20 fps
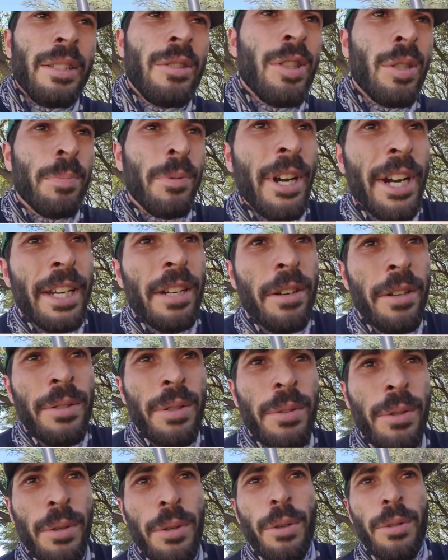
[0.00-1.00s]
spray
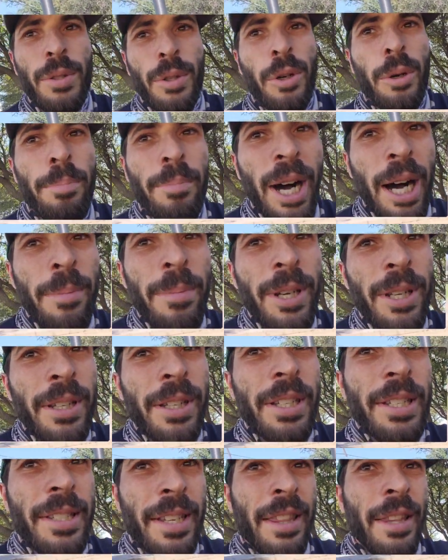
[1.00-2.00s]
nozzles or
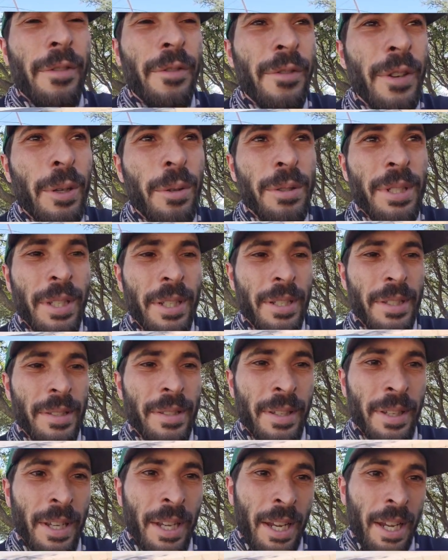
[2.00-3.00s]
bubblers and the filters.